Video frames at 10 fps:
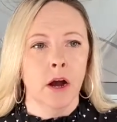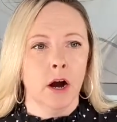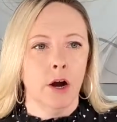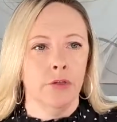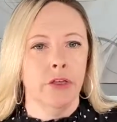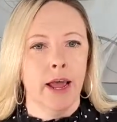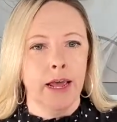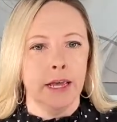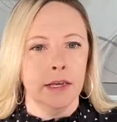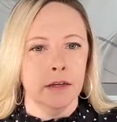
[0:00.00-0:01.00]
Are
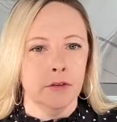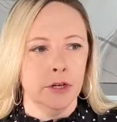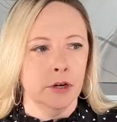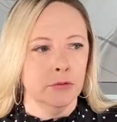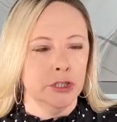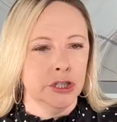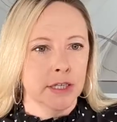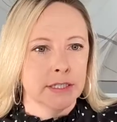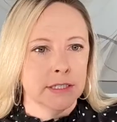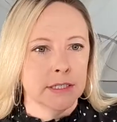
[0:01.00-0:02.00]
they,
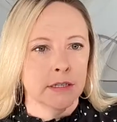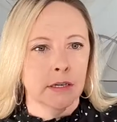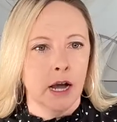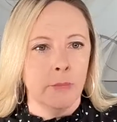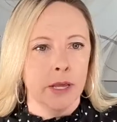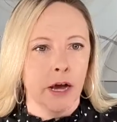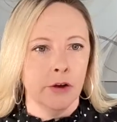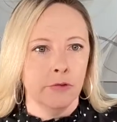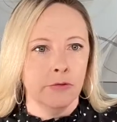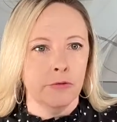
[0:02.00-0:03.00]
just coming out
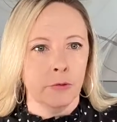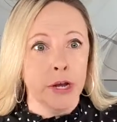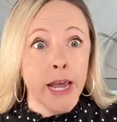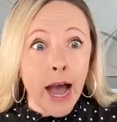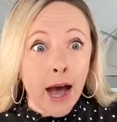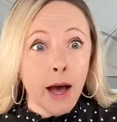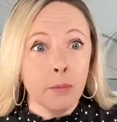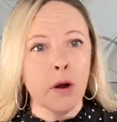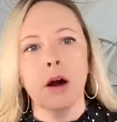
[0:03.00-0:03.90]
of rehab?